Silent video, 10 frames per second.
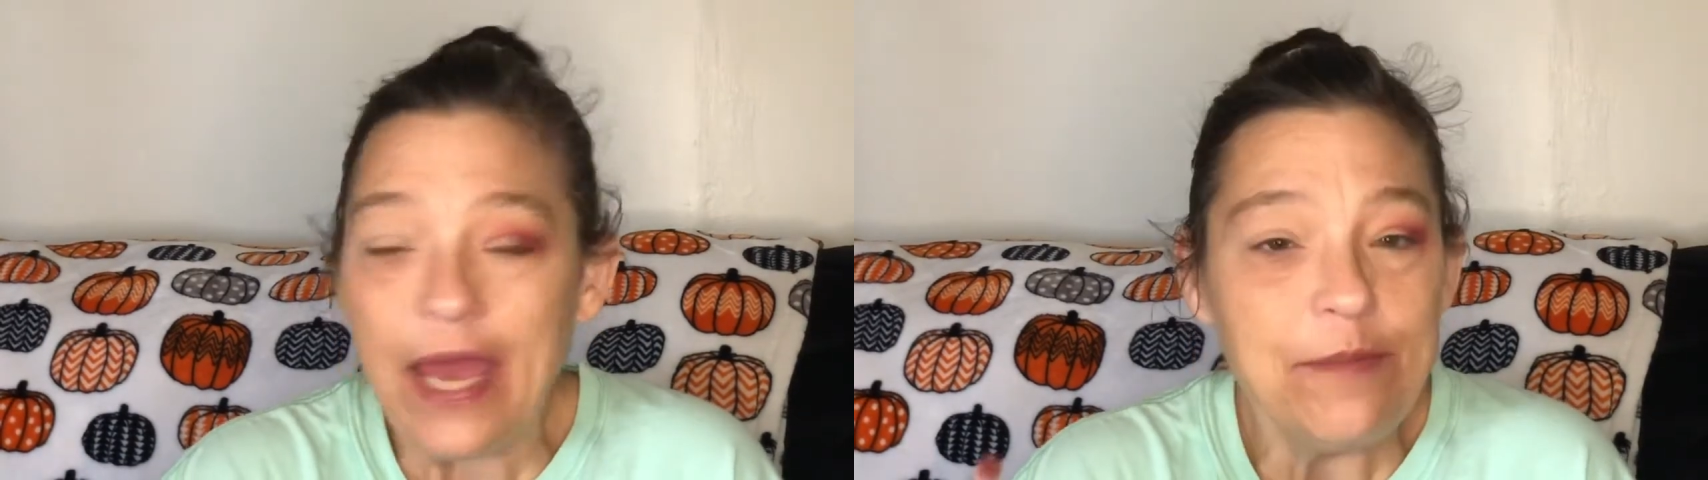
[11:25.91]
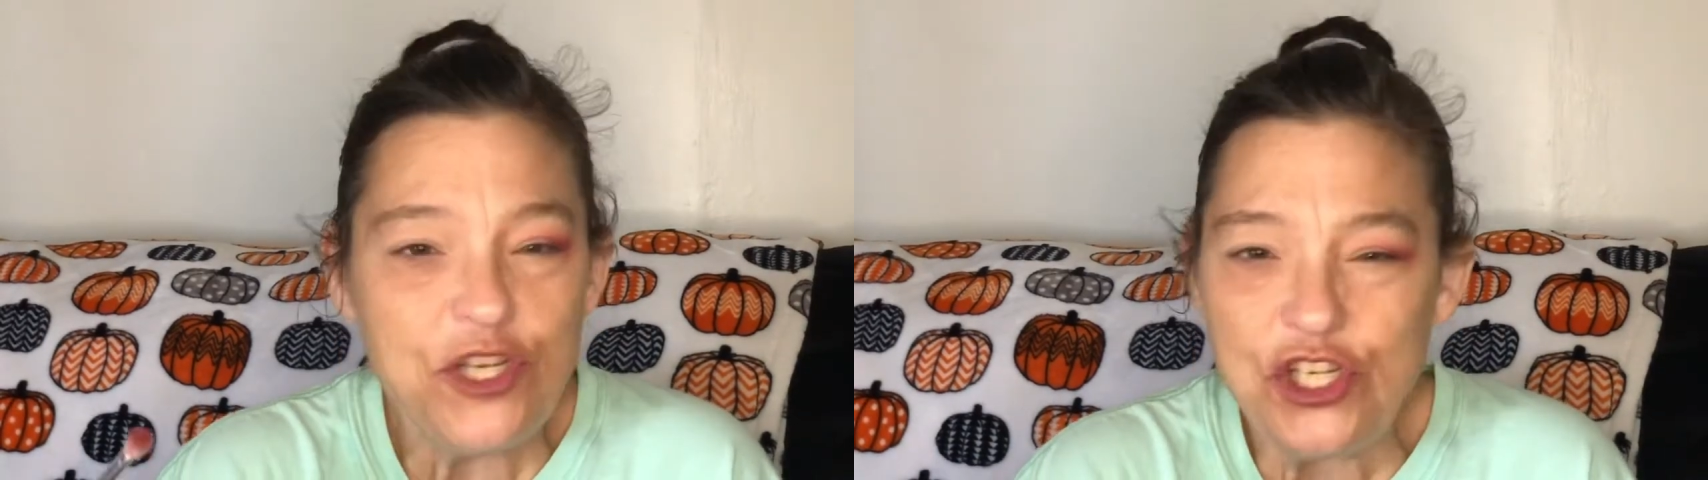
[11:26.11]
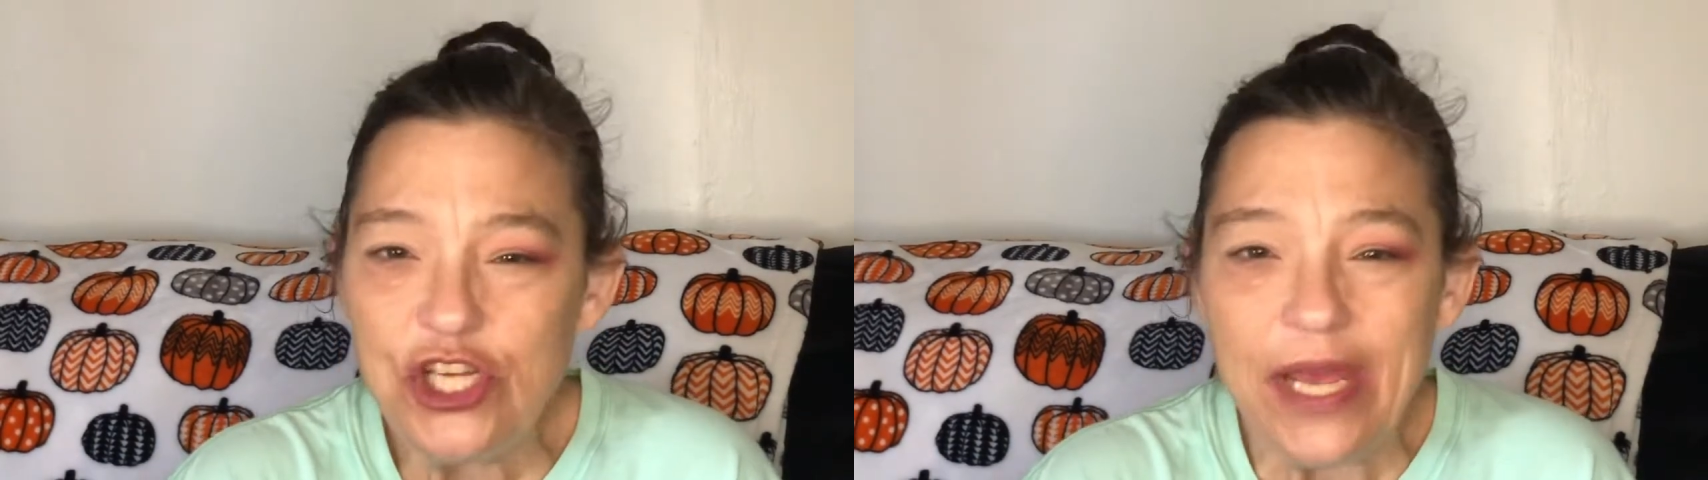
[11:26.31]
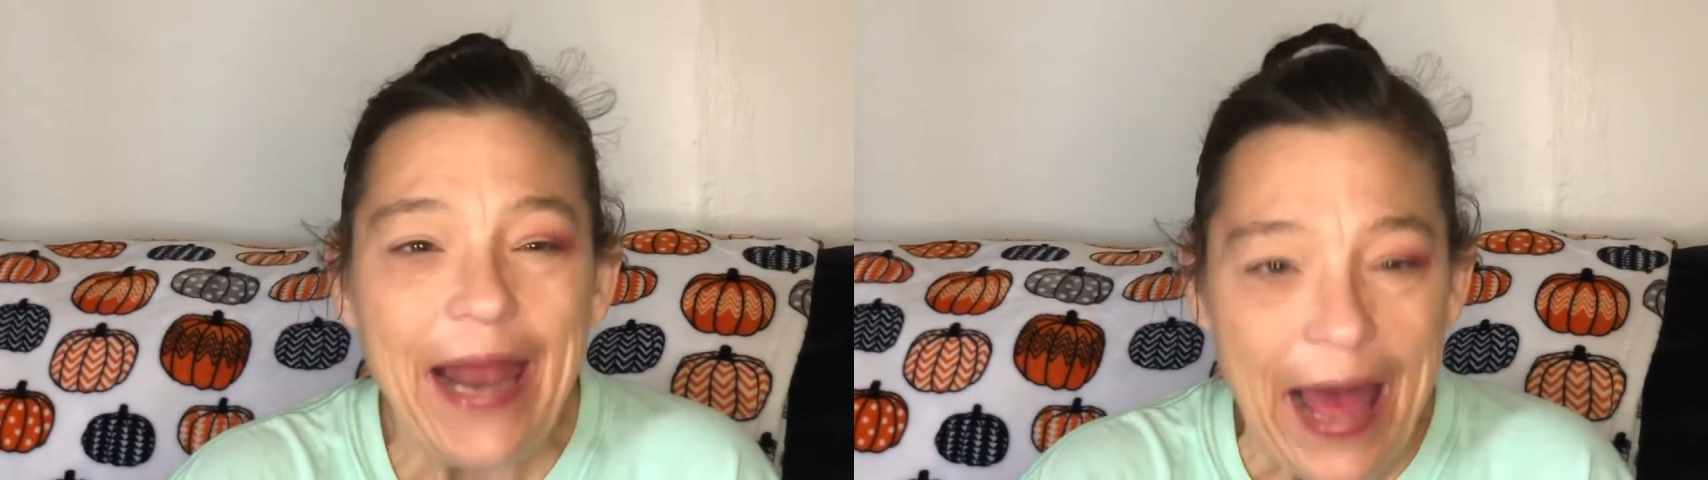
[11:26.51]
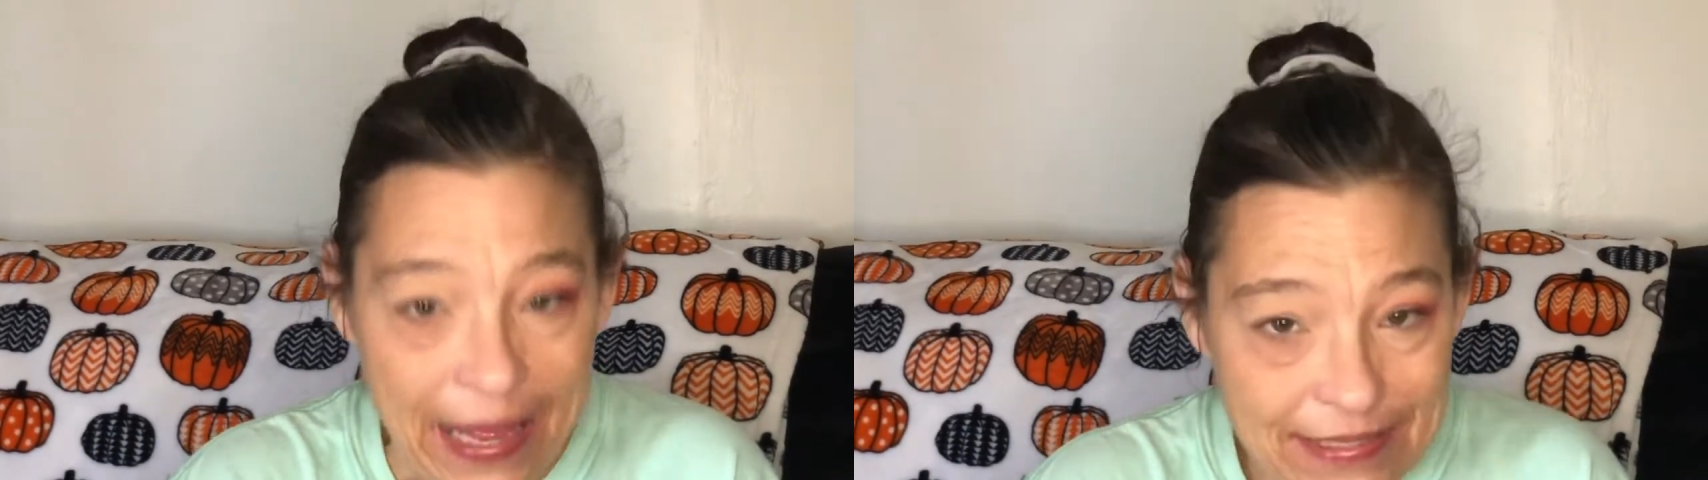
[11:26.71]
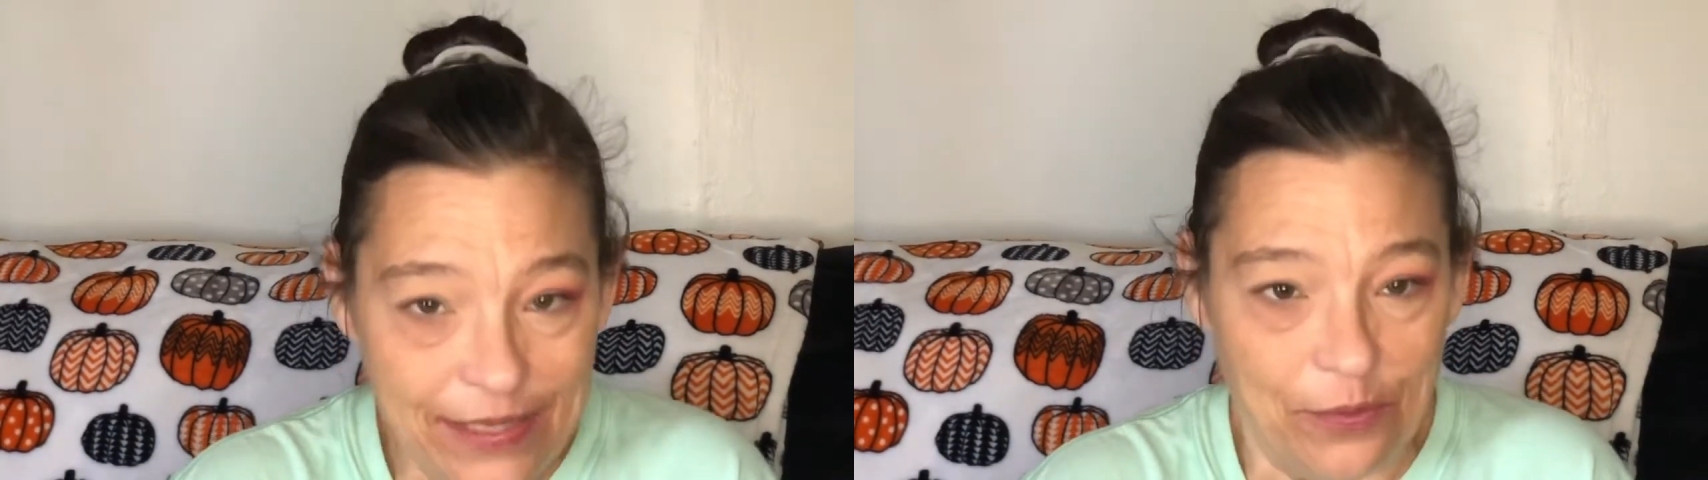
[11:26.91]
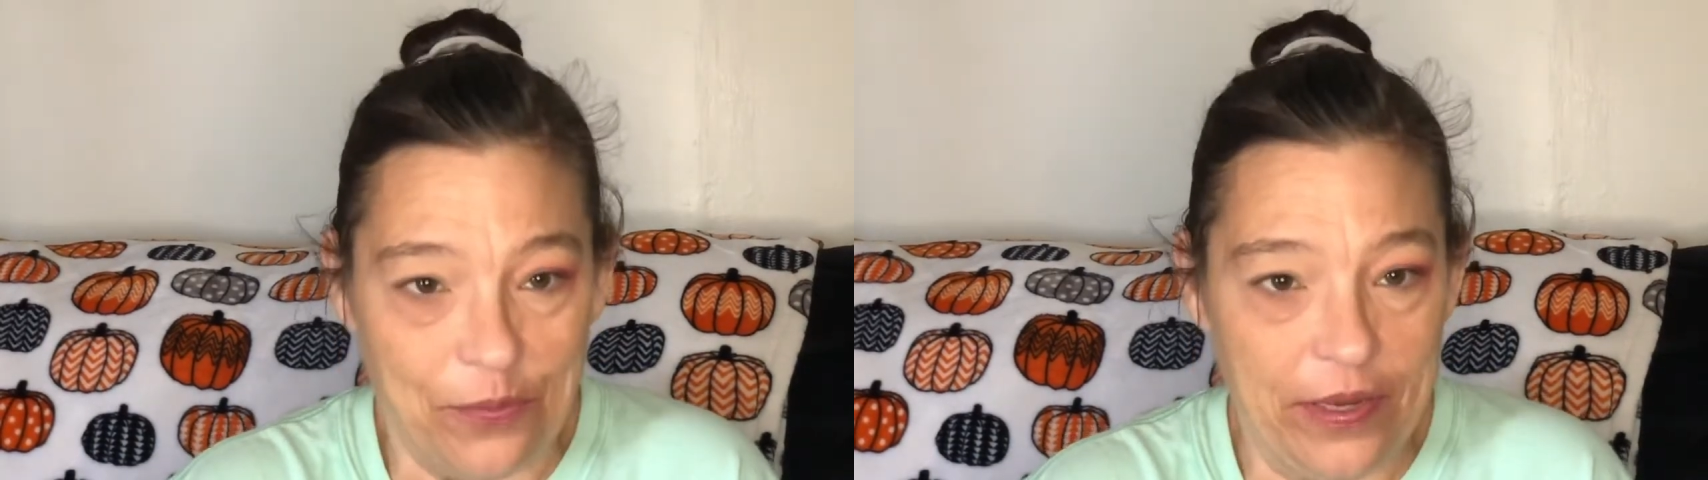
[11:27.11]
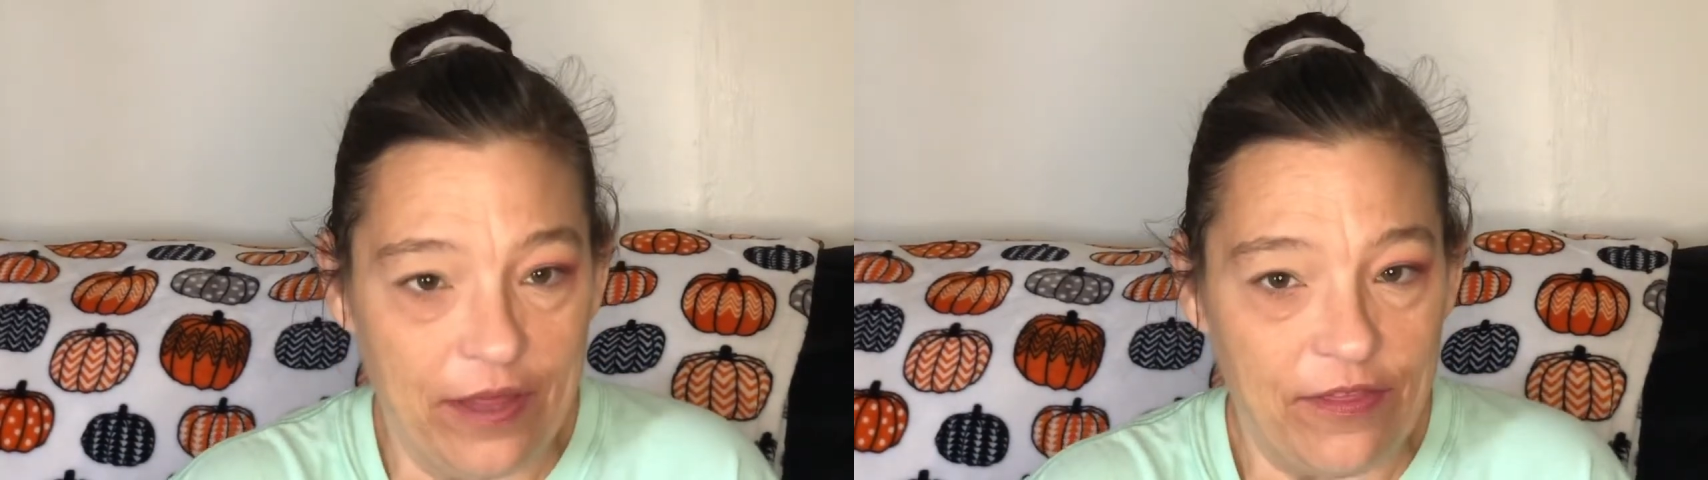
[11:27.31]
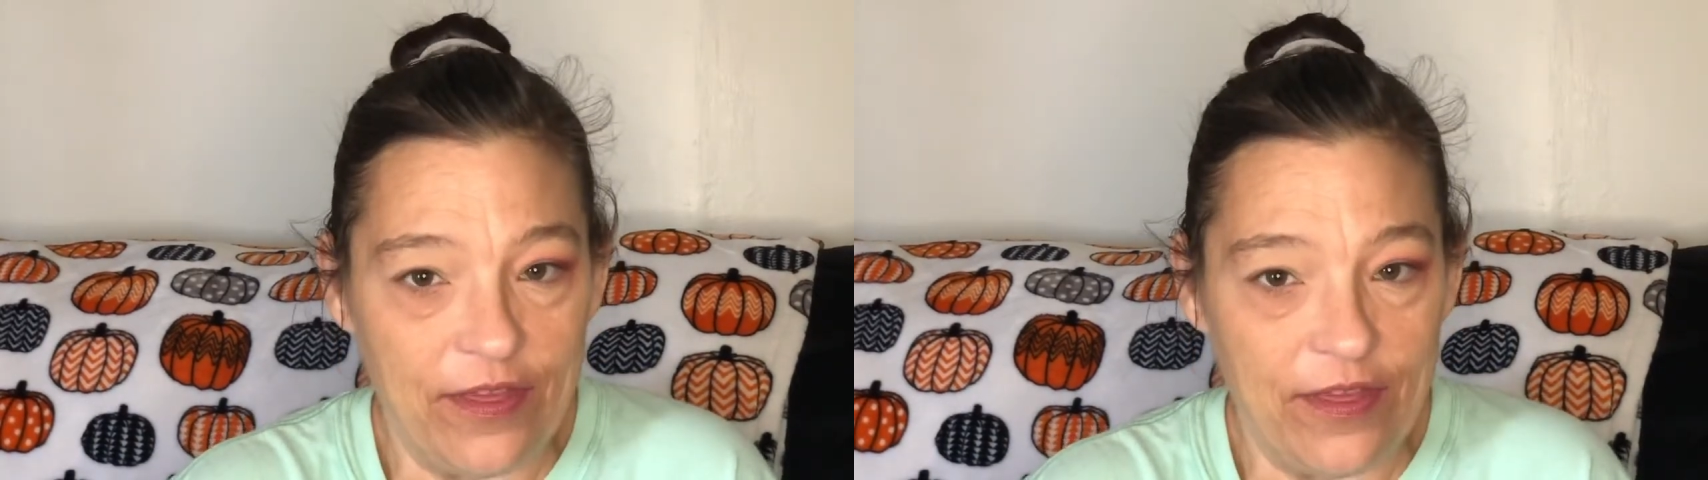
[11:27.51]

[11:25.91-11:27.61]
shit I deal with.